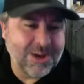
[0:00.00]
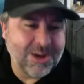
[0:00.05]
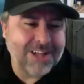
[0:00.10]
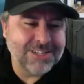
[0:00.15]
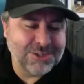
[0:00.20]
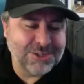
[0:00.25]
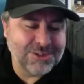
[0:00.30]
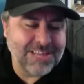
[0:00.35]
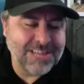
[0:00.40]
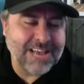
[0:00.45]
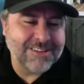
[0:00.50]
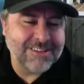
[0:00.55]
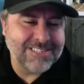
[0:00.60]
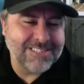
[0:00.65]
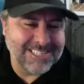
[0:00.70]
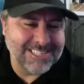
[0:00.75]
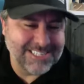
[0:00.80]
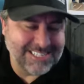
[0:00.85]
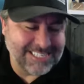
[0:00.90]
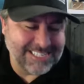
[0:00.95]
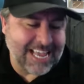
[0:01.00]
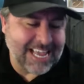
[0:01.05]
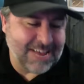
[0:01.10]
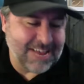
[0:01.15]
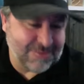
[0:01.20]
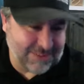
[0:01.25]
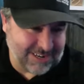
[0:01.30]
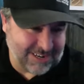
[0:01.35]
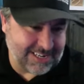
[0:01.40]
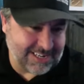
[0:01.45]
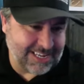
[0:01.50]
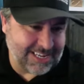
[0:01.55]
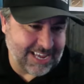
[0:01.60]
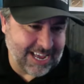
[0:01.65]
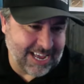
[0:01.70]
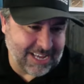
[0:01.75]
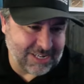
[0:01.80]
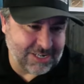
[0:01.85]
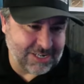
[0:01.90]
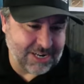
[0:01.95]
2007.
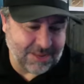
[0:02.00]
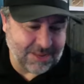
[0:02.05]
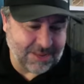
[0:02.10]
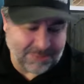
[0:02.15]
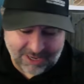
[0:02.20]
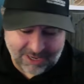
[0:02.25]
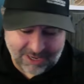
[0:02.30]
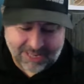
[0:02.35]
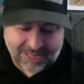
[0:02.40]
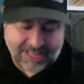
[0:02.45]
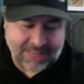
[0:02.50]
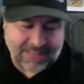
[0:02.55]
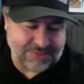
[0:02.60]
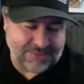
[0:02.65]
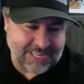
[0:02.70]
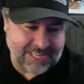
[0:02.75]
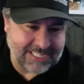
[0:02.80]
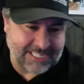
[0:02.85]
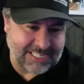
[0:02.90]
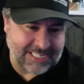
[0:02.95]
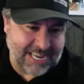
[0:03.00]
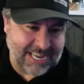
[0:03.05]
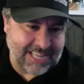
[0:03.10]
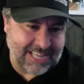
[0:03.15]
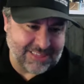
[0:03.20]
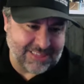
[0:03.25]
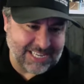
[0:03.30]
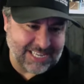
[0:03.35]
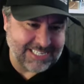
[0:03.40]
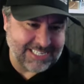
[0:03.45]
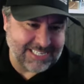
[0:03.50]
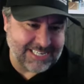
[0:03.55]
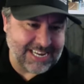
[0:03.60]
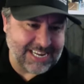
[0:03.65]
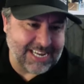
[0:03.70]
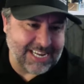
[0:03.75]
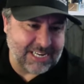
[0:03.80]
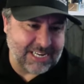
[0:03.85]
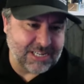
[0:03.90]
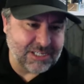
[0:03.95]
Yeah, I mean, at this
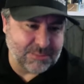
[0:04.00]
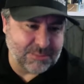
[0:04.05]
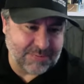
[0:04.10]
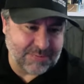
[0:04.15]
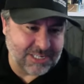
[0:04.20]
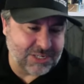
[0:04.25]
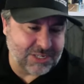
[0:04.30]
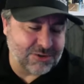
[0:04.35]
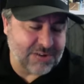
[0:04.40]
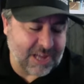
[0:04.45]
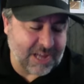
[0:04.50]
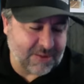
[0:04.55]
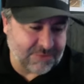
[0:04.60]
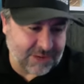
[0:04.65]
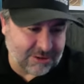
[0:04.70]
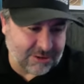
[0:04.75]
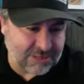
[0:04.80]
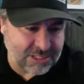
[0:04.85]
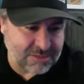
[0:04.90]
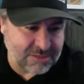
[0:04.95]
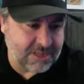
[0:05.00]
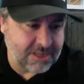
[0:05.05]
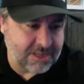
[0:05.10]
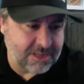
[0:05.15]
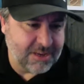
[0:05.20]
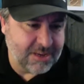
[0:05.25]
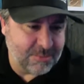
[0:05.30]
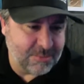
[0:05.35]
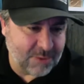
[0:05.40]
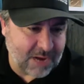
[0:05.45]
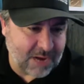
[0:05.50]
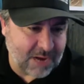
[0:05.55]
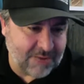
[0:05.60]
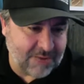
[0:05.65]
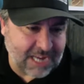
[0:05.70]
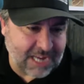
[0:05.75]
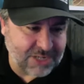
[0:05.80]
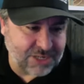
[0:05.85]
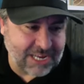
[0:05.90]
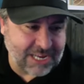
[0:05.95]
stint, it's been 2.5 years, but I've
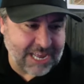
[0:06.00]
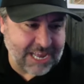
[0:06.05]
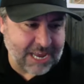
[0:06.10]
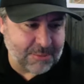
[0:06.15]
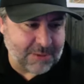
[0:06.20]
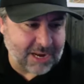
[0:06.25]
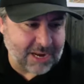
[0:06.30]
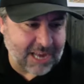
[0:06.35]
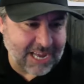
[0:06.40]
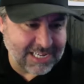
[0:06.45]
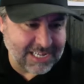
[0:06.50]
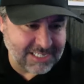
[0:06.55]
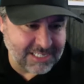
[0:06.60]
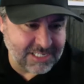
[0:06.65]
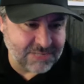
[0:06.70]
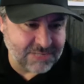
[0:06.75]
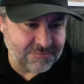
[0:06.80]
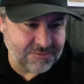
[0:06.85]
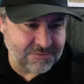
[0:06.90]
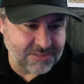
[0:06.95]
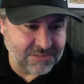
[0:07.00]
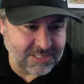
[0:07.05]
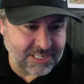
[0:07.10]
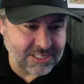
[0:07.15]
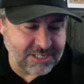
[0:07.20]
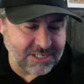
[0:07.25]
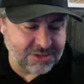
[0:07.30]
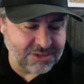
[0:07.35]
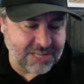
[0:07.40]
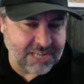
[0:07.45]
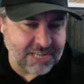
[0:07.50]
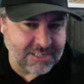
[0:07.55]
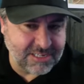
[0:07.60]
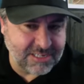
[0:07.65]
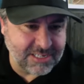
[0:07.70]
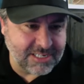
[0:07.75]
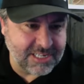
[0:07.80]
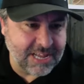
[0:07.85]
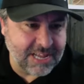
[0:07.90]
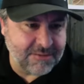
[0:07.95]
actually had my license since
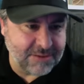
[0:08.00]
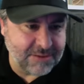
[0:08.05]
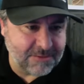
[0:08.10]
2007.